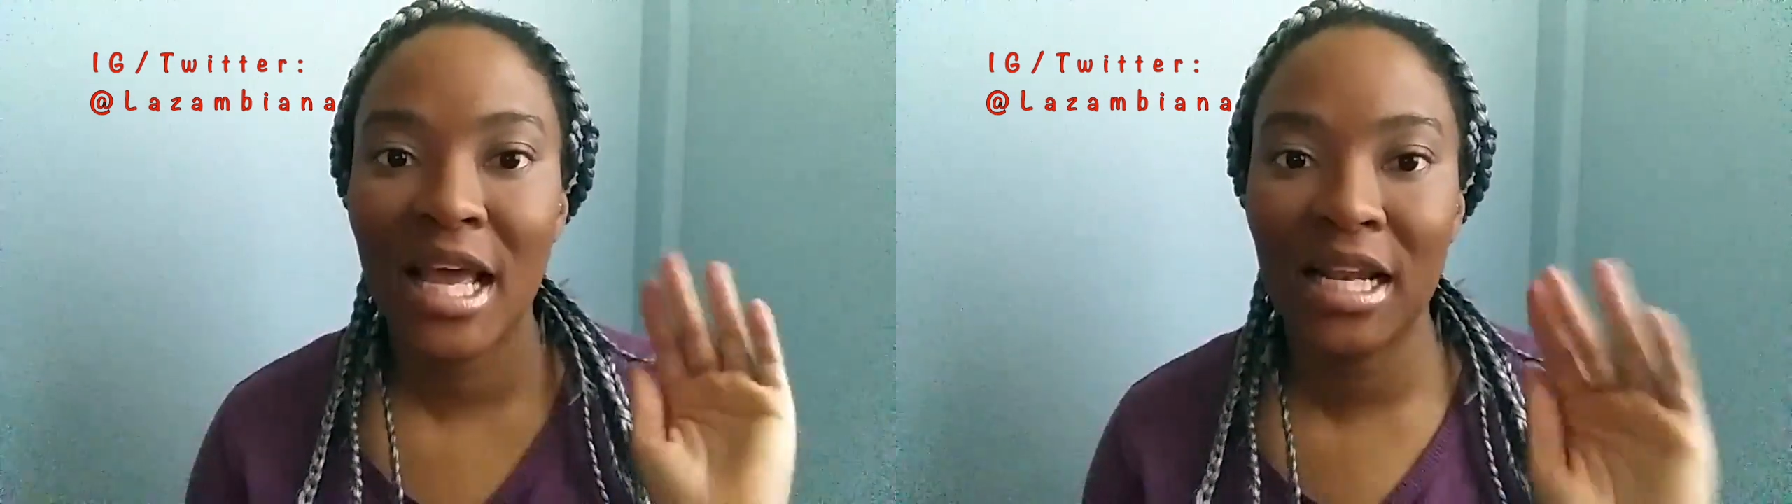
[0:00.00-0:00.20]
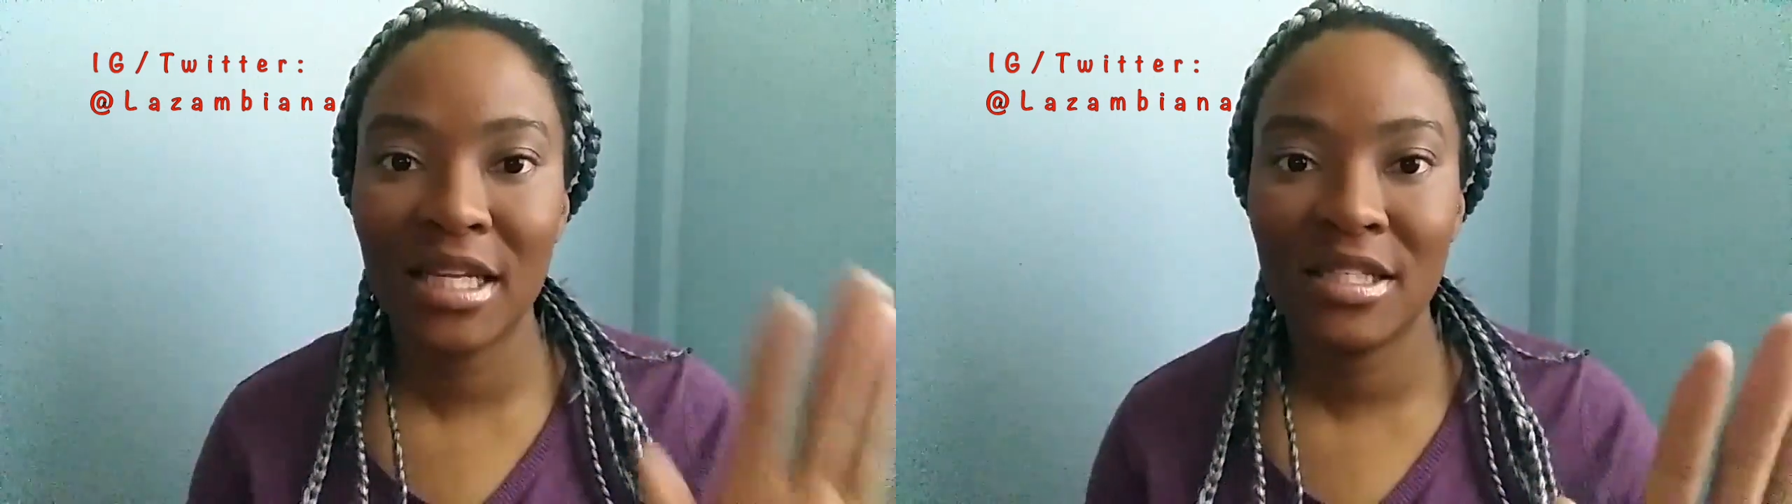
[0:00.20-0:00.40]

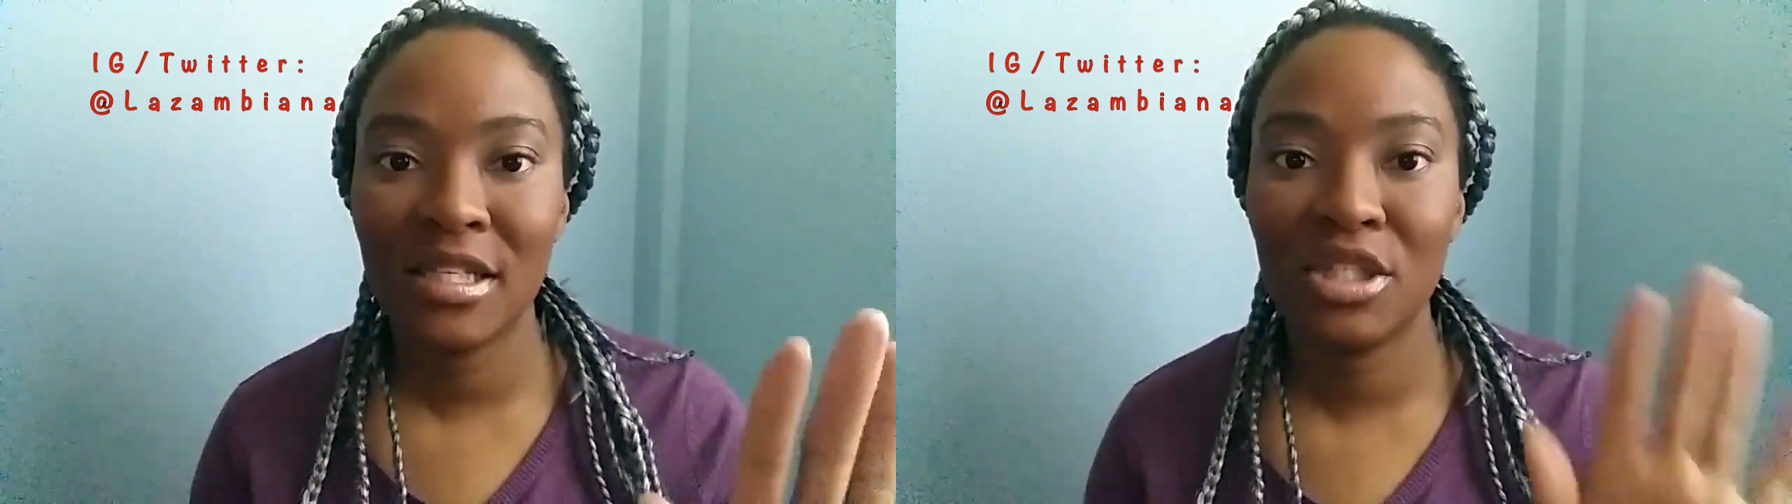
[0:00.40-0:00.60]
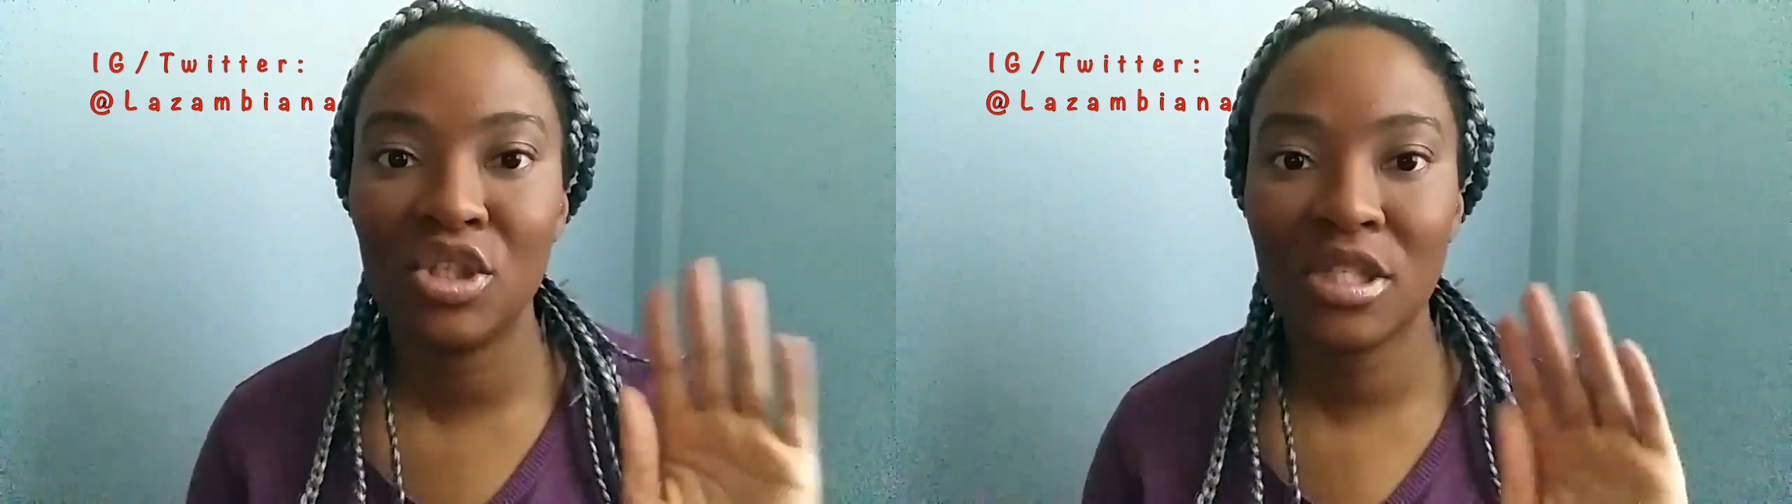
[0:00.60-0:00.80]
and
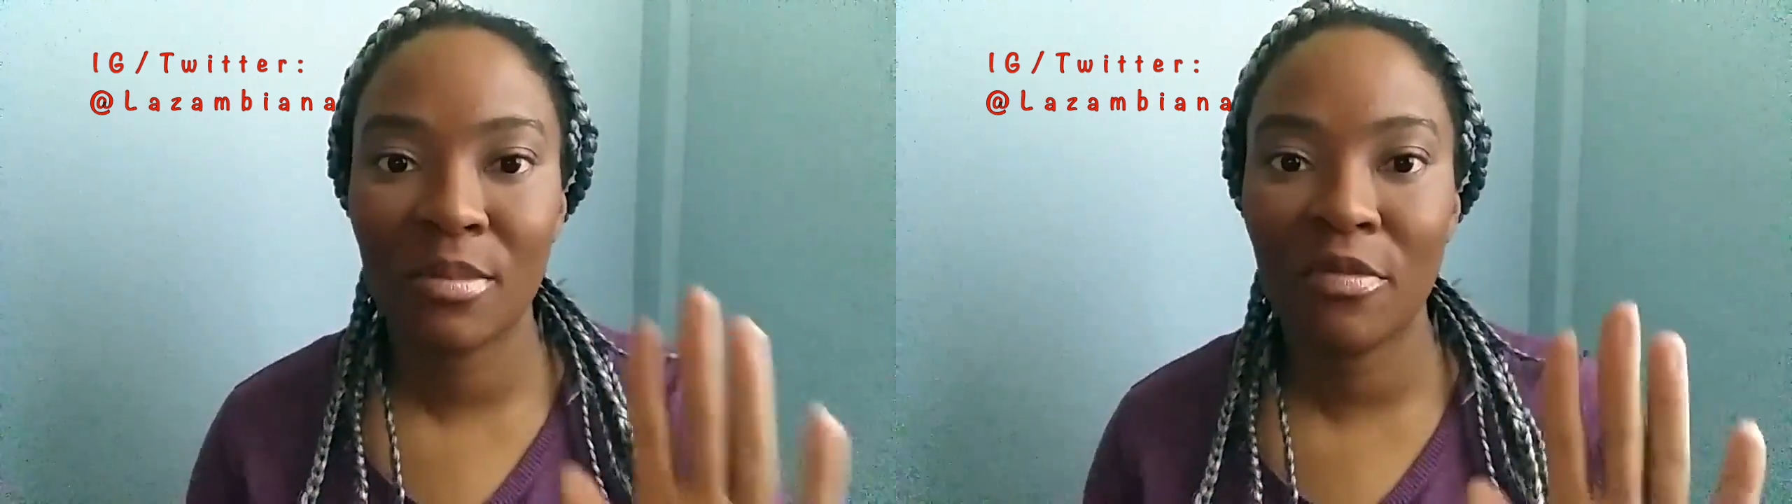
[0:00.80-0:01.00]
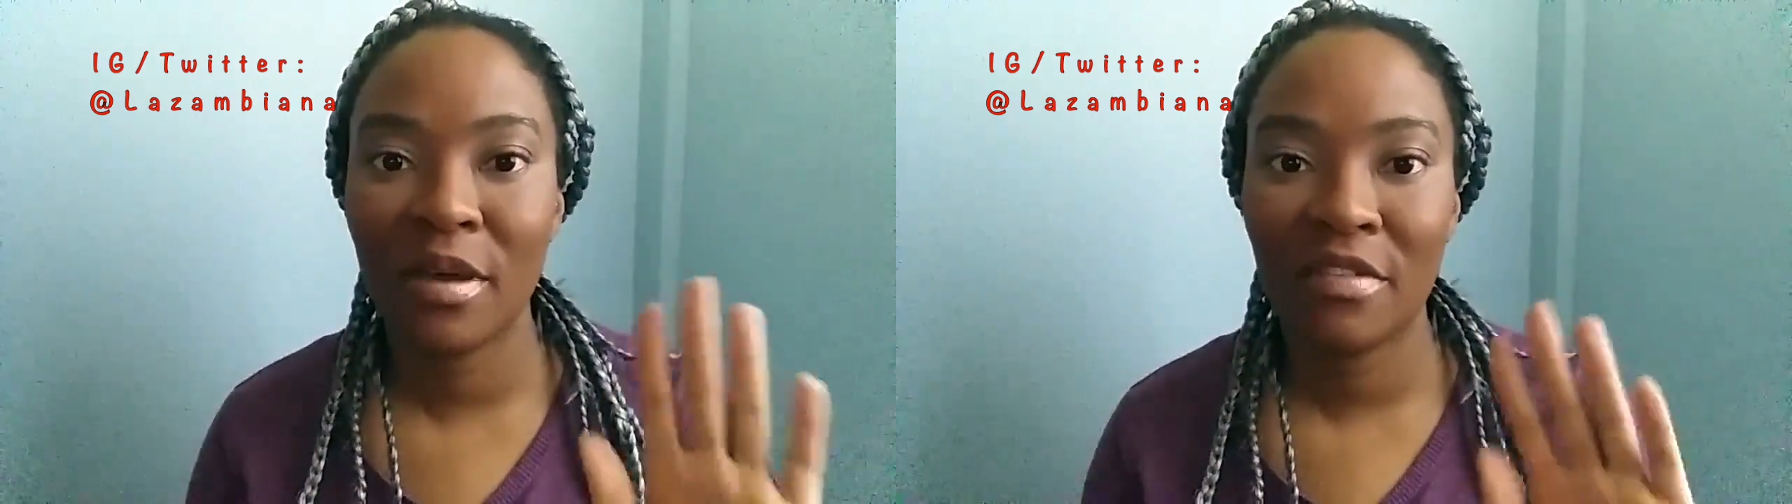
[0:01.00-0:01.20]
listen to
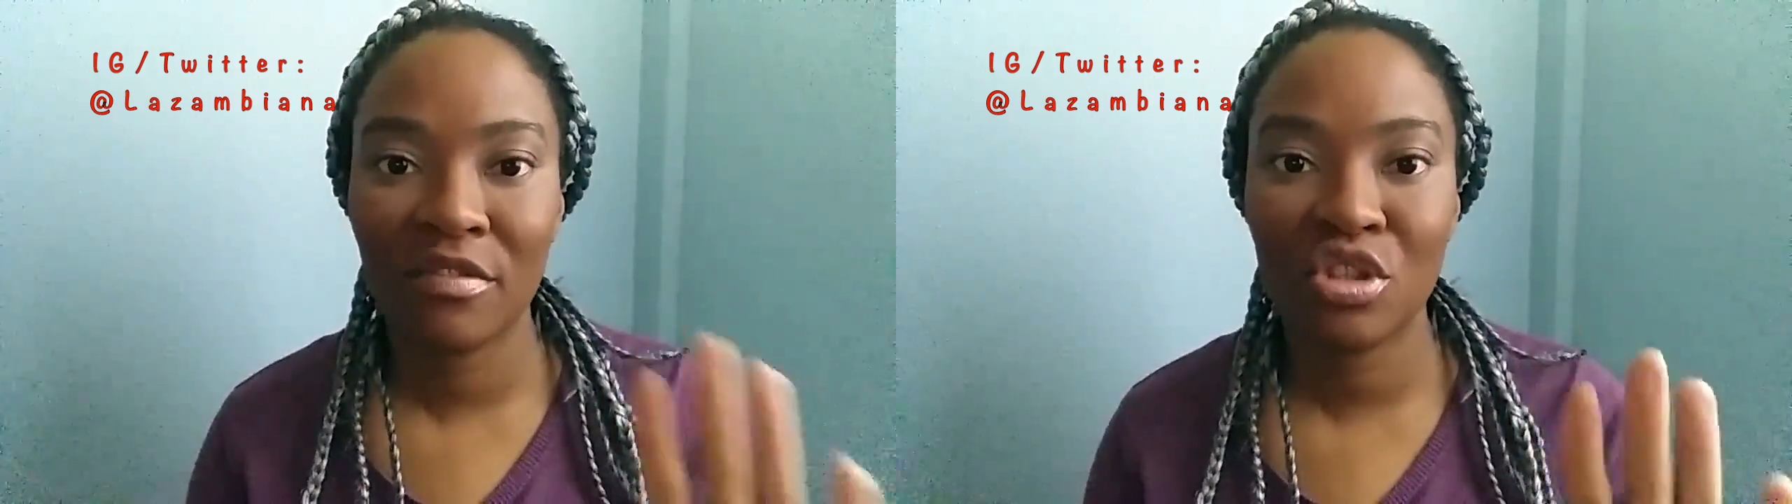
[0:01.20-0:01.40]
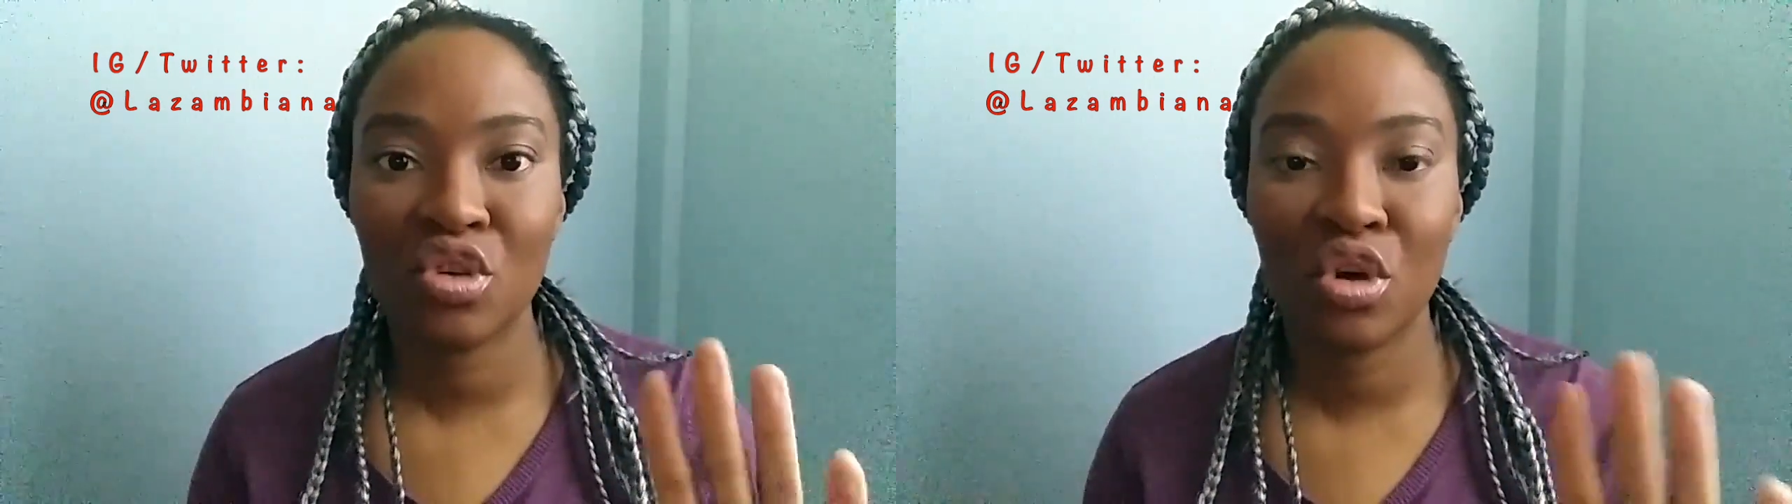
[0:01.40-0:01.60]
some of my
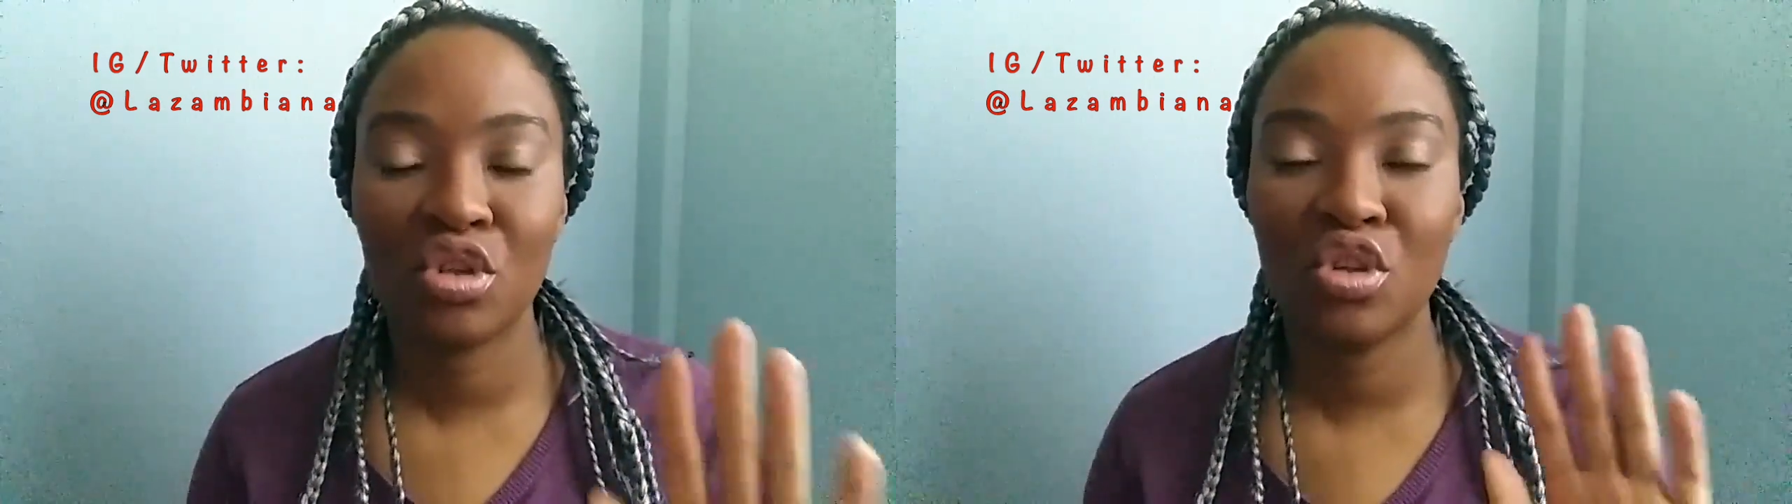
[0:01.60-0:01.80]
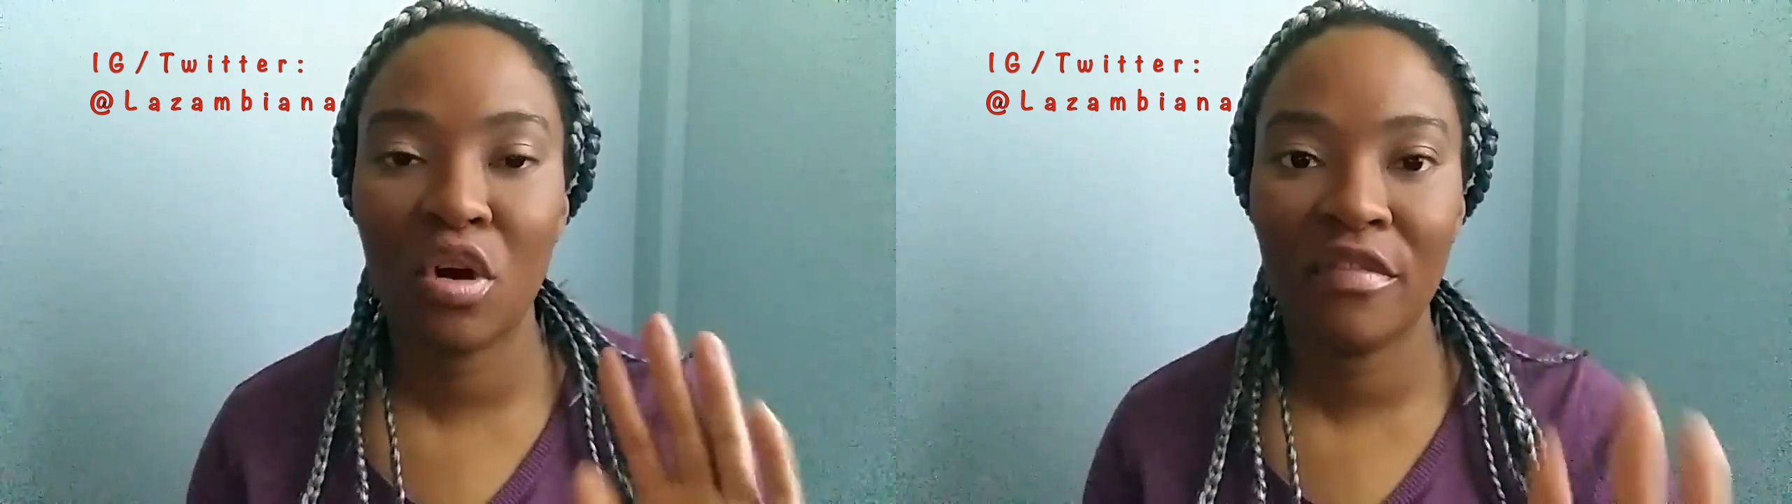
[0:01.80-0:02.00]
favorite
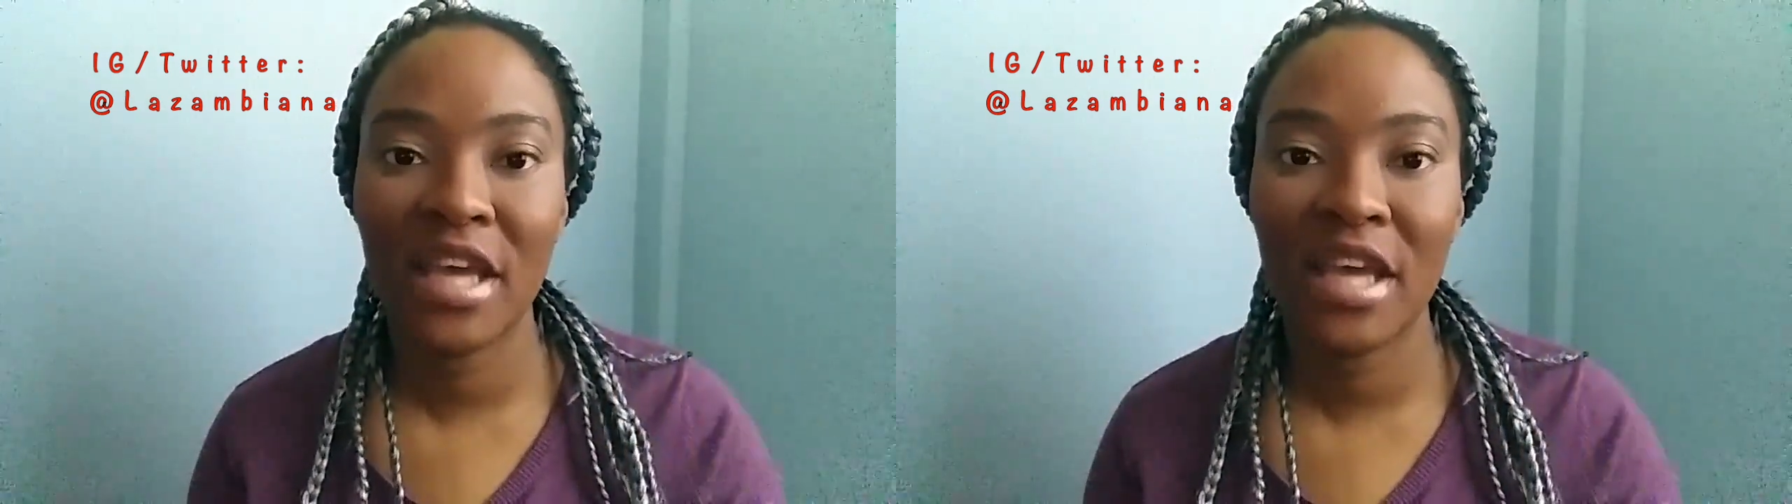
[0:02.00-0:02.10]
songs of